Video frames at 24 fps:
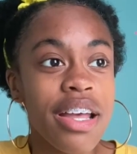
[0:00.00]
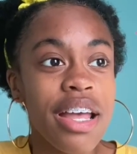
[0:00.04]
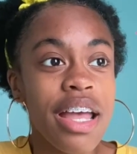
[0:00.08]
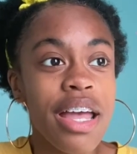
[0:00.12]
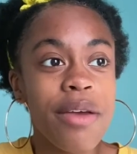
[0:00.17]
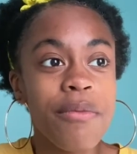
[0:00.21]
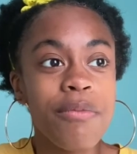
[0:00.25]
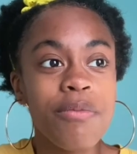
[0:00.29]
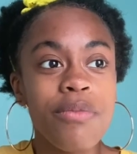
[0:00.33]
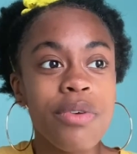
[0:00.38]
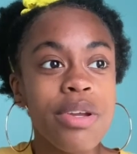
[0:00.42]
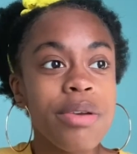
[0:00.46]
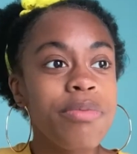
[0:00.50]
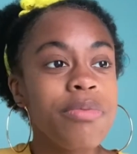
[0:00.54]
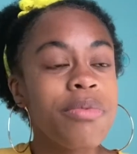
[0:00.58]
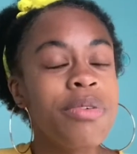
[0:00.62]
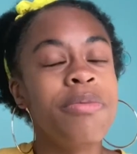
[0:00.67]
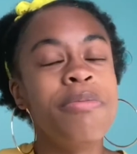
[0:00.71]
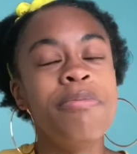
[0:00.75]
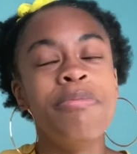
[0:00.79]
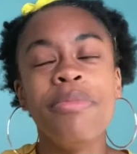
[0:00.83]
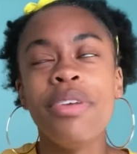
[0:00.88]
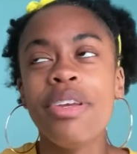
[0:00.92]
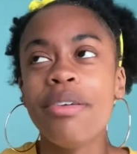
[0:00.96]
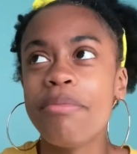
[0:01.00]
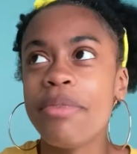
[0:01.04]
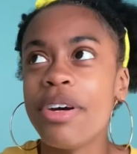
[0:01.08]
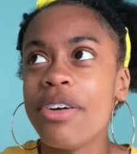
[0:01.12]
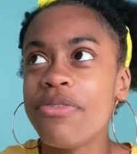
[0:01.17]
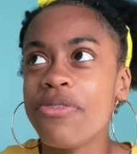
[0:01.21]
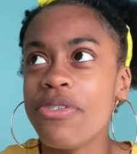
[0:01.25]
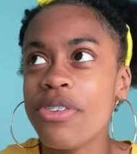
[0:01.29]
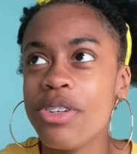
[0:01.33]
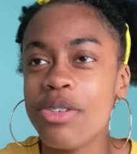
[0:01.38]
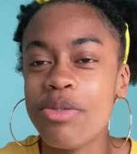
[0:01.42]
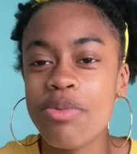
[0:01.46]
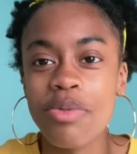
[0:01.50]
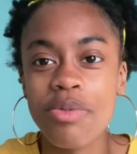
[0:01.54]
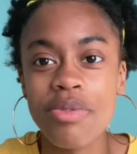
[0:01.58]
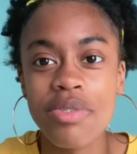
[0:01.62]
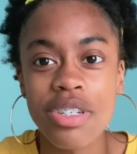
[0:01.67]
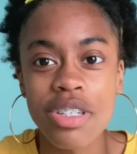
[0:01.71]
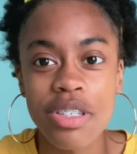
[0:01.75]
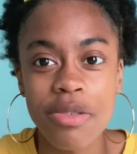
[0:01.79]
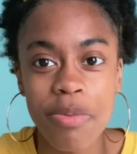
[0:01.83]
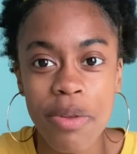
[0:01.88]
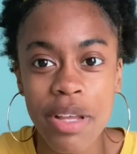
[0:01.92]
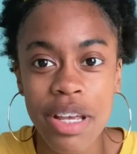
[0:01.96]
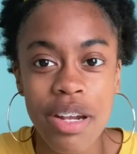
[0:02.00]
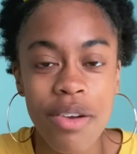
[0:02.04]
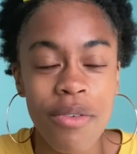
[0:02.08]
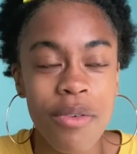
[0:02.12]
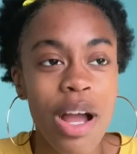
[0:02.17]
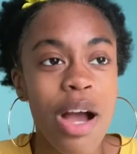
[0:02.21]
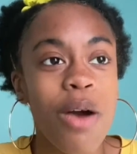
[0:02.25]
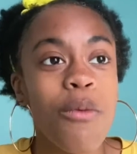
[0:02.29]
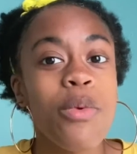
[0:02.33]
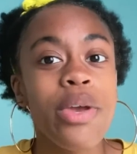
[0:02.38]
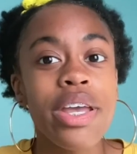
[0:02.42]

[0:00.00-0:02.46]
And me and my friends, we were just playing around.